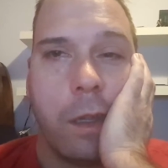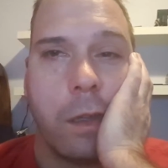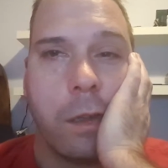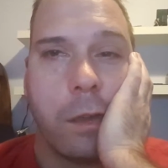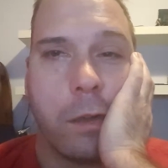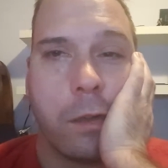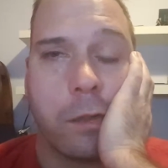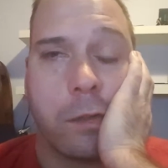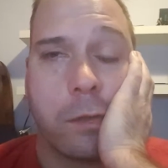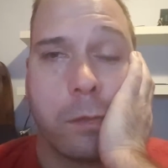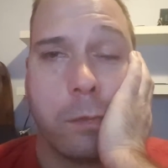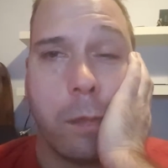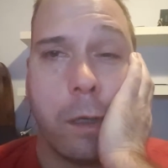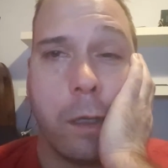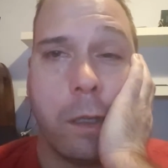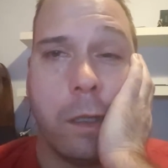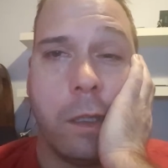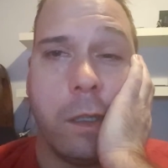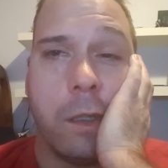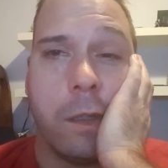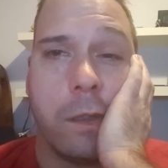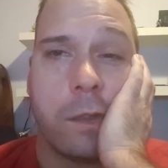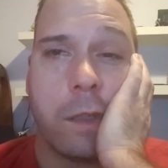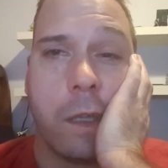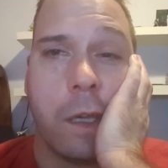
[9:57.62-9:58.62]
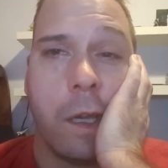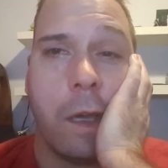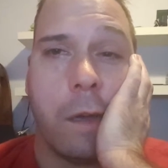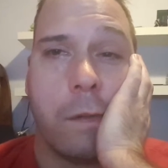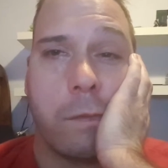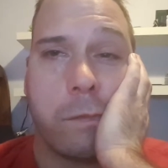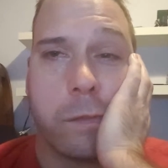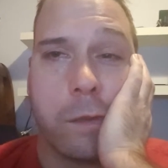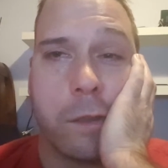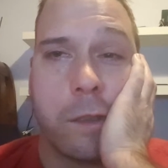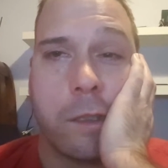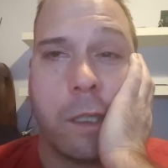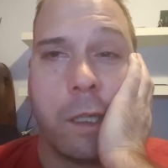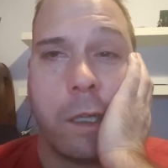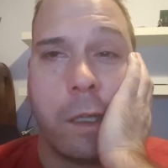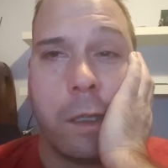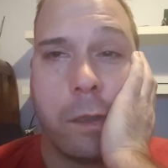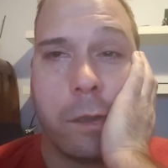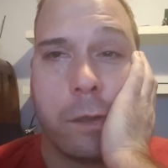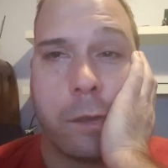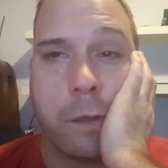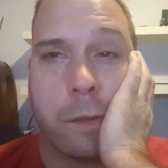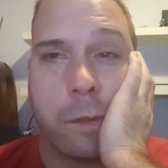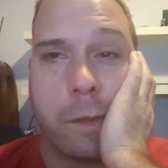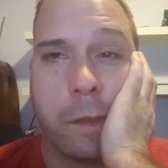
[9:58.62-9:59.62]
Here's some ideas I have for
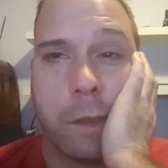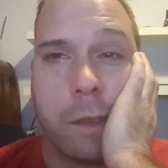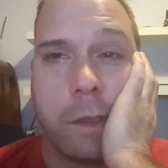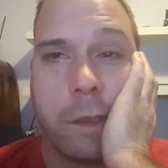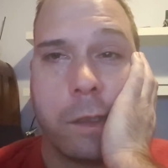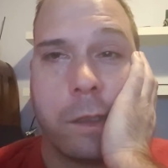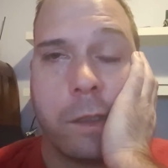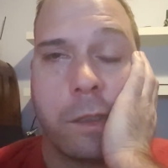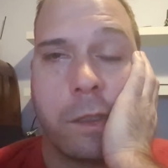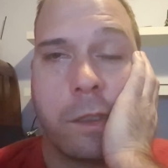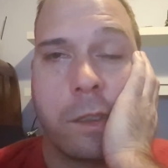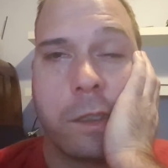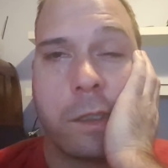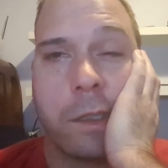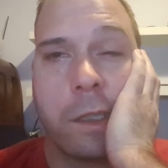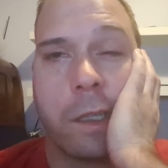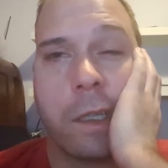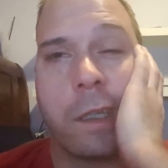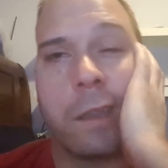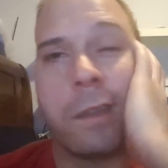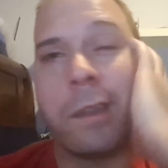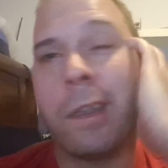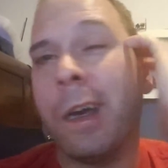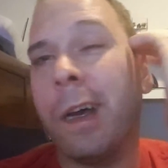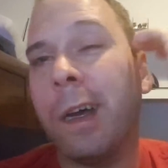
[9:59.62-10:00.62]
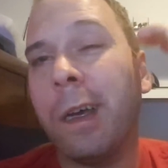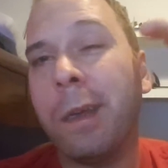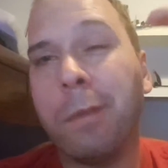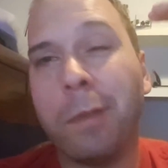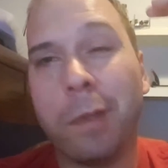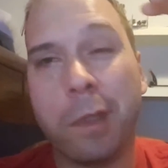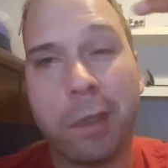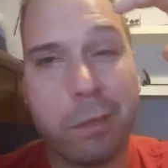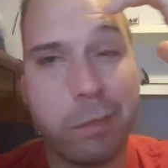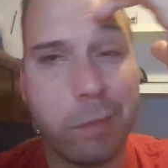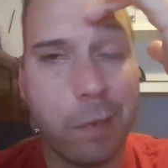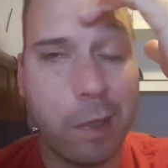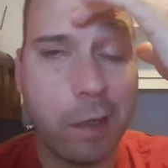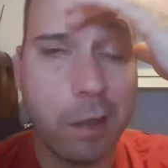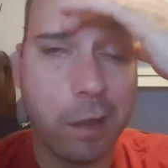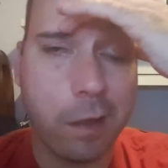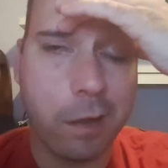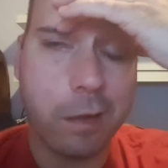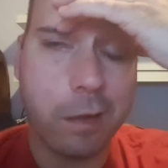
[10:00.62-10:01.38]
channels, but it's just like a time to spend. I